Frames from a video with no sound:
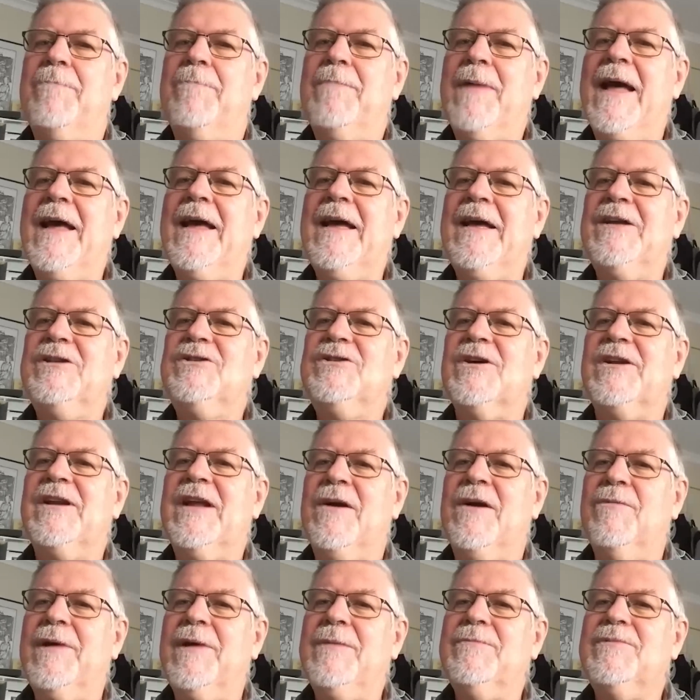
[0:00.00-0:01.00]
page on
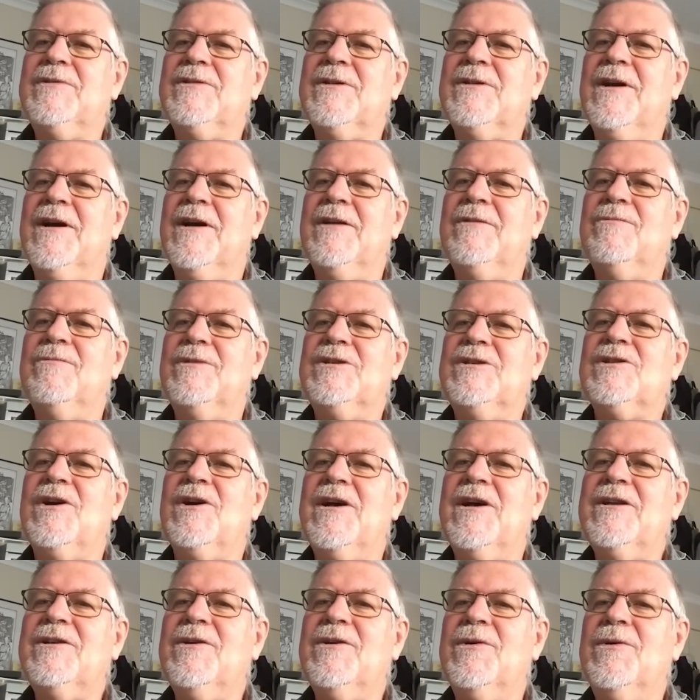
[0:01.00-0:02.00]
our website, which
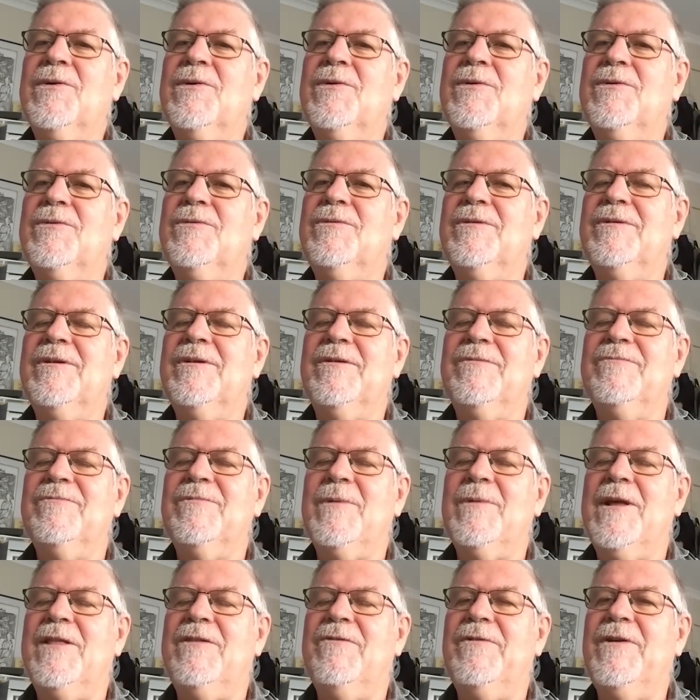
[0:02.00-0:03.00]
I call,
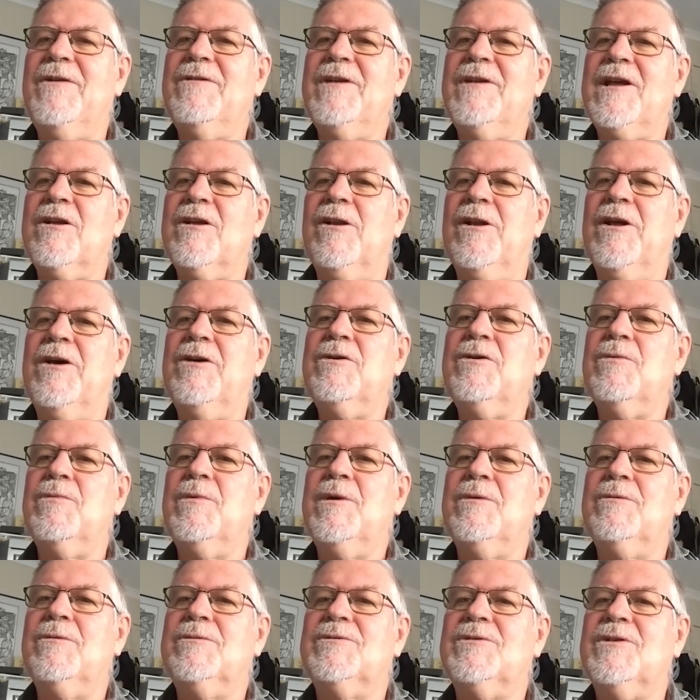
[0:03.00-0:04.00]
by the very
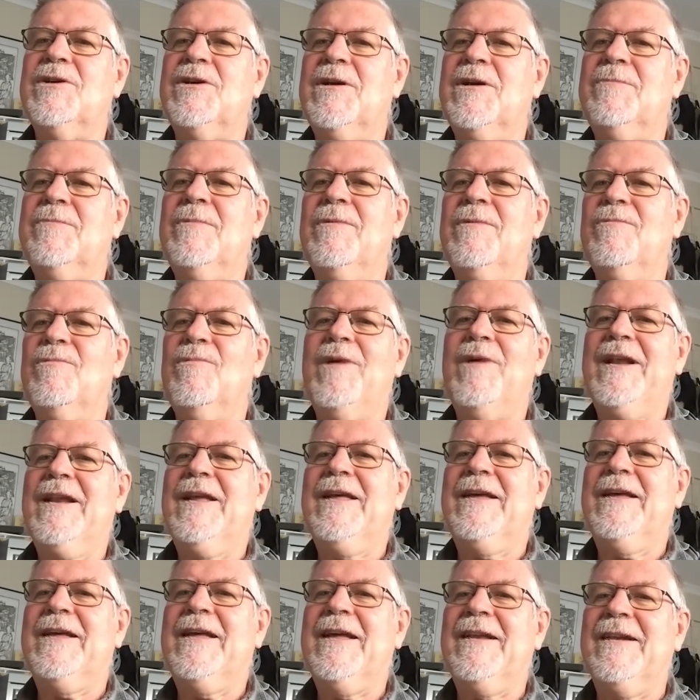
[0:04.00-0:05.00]
colloquial term, where do
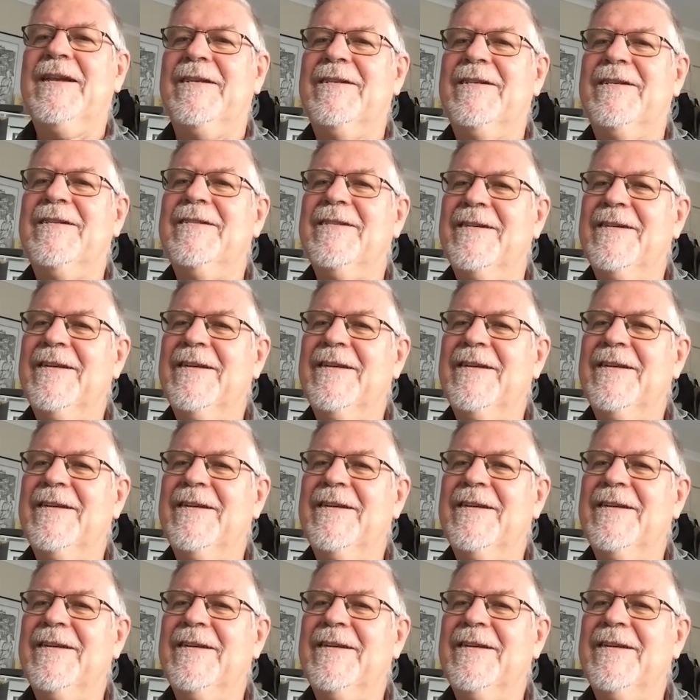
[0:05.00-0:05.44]
you get it?